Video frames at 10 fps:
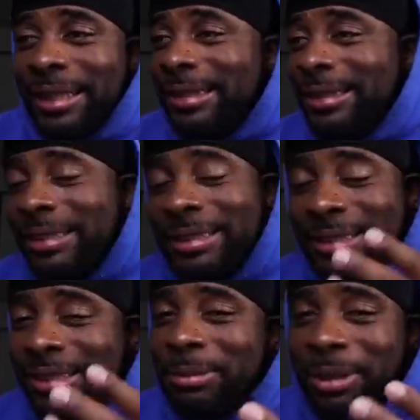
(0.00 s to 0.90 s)
she
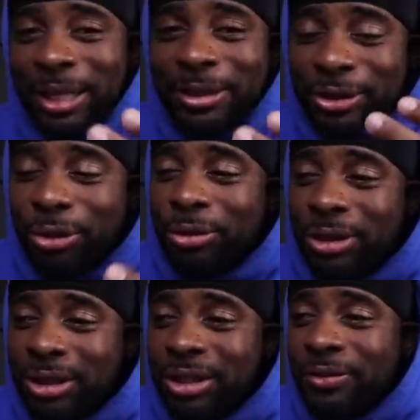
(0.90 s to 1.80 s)
just seemed like a
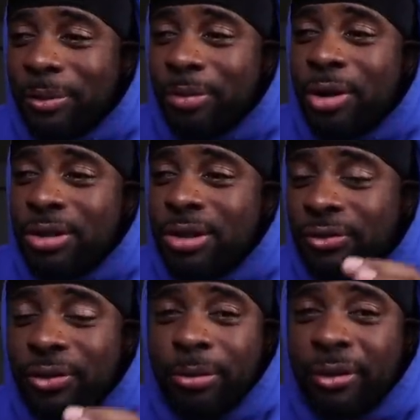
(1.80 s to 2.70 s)
totally different person
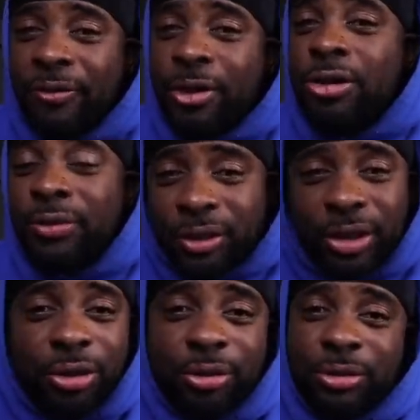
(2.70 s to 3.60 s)
from the first
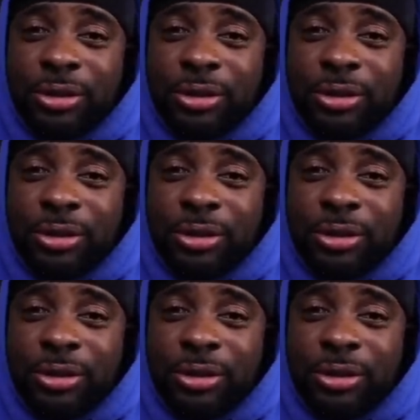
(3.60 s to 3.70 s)
video.